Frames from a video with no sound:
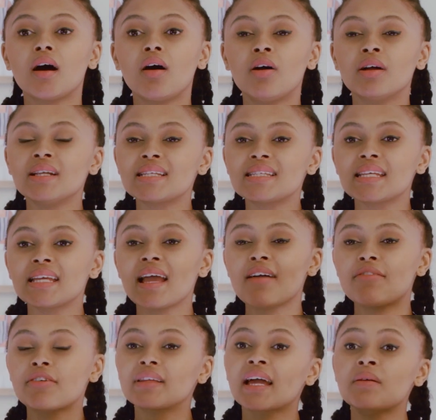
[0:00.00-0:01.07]
honestly, I
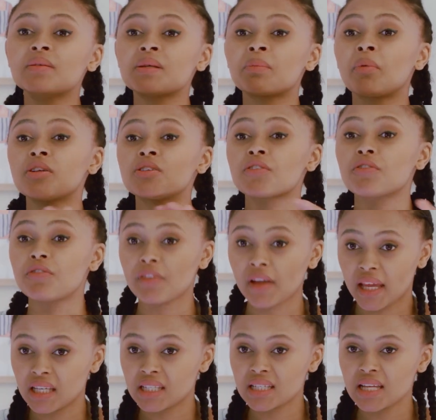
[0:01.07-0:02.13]
felt like I was about to
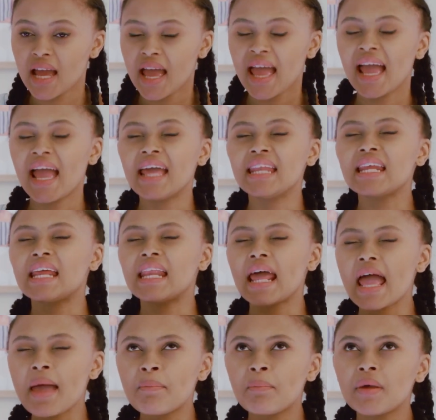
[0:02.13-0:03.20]
faint. And it
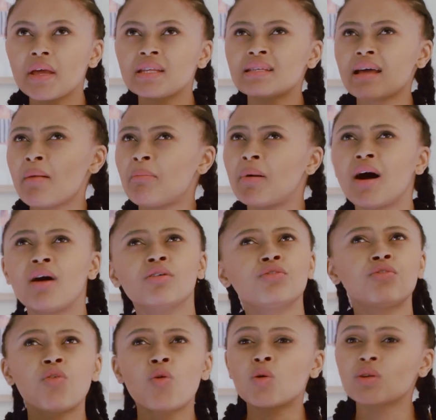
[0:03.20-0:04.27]
happened about
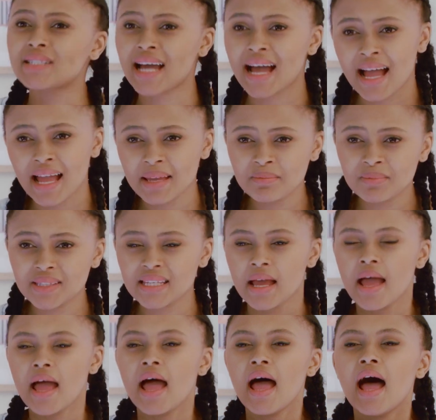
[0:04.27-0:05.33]
4 times.
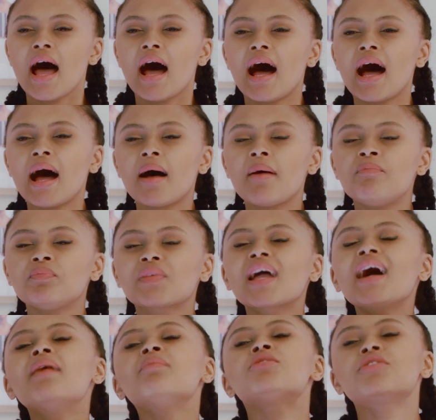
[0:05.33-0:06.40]

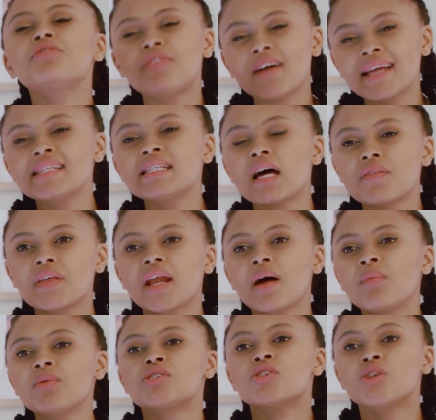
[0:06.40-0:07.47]
Come to find out that I
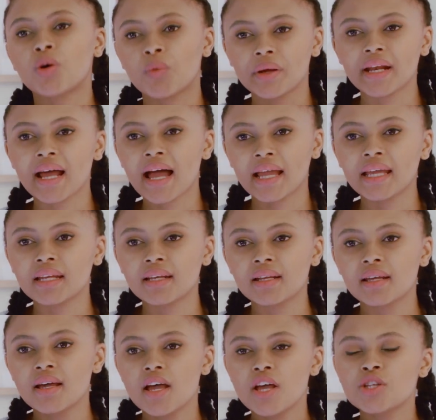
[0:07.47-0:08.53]
was low in iron.
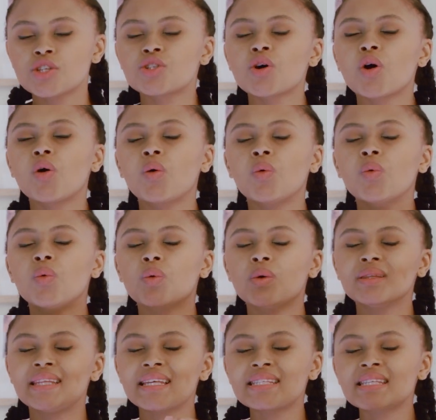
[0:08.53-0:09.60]
So
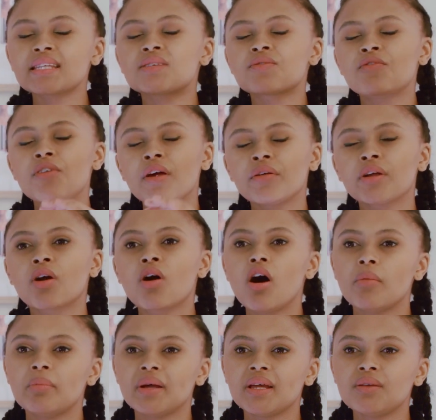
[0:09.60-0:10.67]
this is very
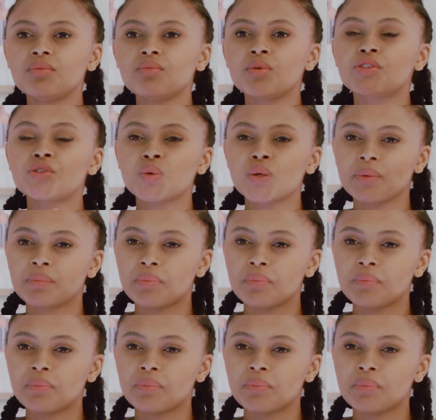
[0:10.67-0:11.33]
common with twin